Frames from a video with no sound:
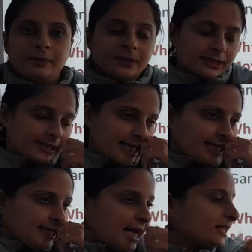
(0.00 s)

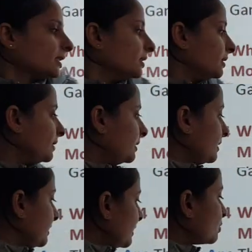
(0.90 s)
said that
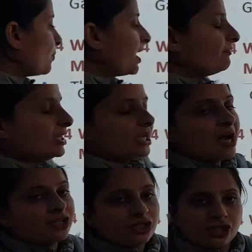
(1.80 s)
this way we
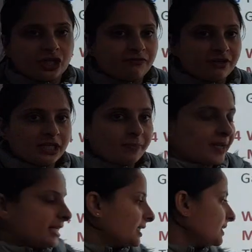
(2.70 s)
can't achieve
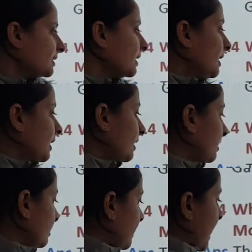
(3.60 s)
independence,
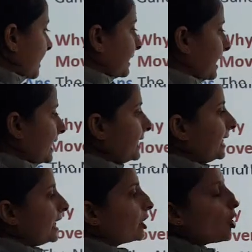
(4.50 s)
and then
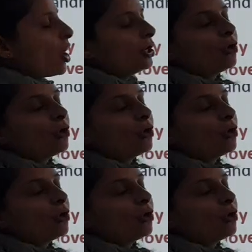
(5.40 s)
he called